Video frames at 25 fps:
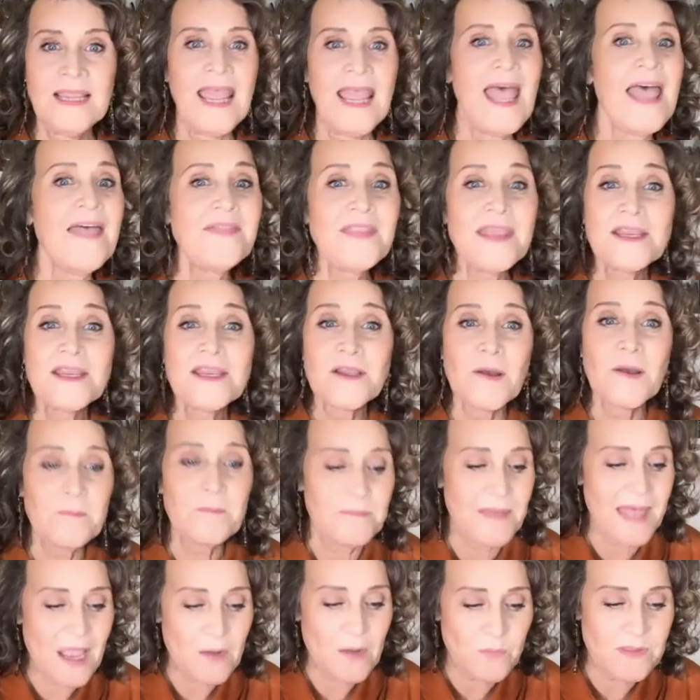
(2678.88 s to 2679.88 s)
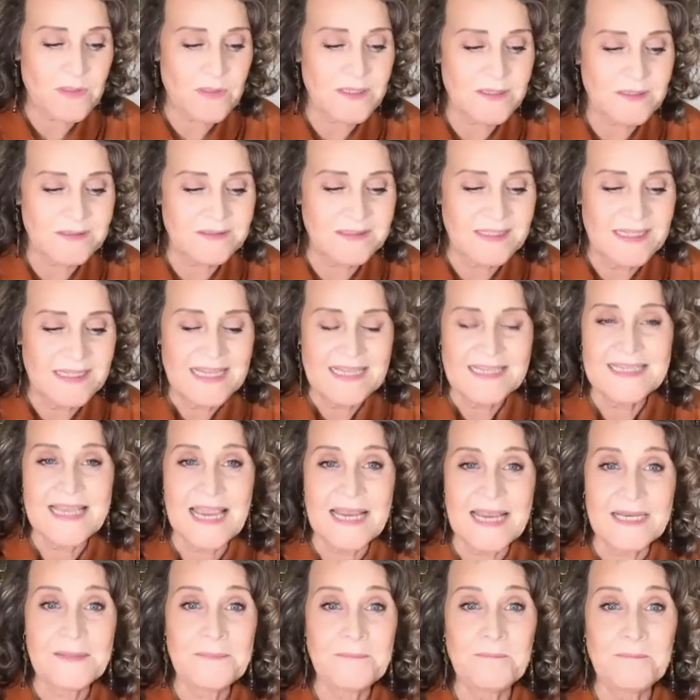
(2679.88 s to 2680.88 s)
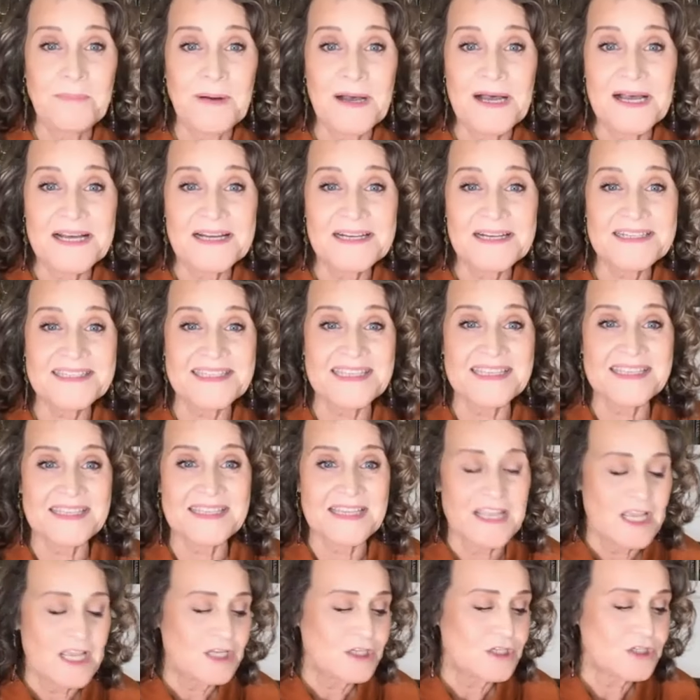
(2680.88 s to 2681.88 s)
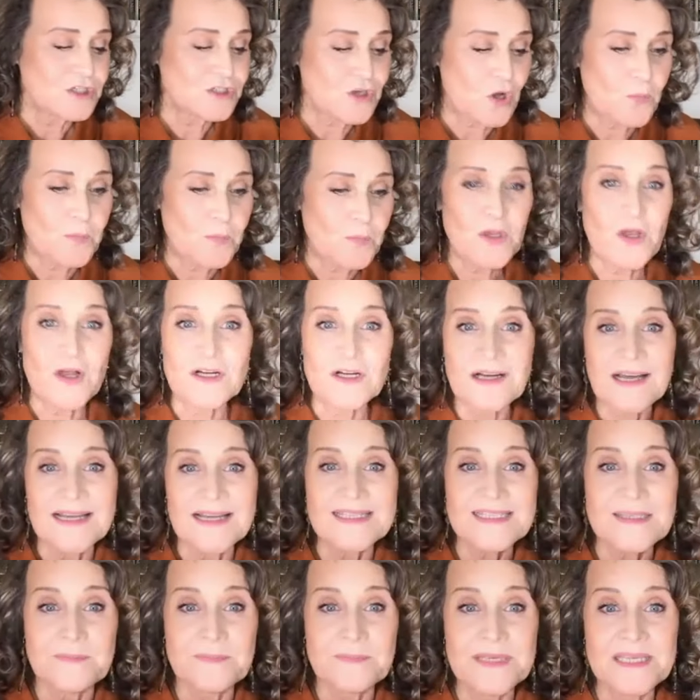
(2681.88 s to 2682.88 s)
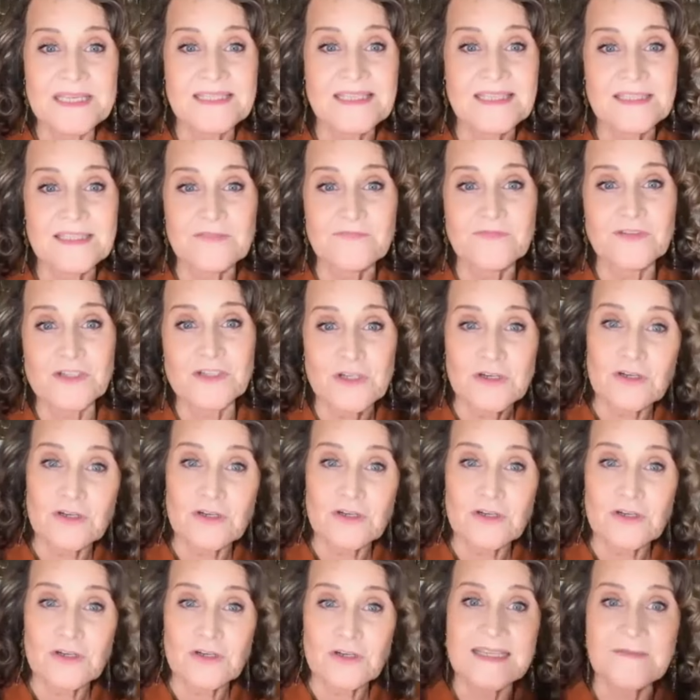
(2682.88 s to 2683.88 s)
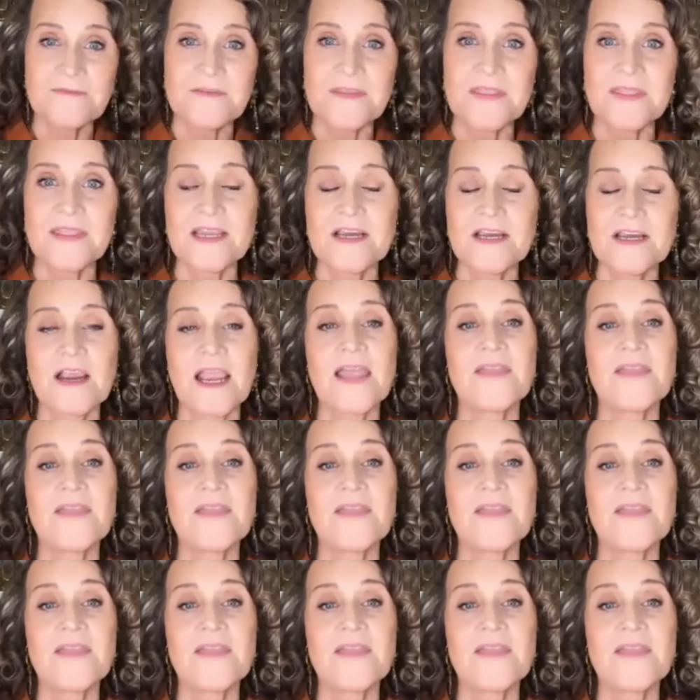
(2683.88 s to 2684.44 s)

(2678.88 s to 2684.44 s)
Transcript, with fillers: And they come back with little tiny bugs and show me all kinds of pieces of dirt and stuff in there.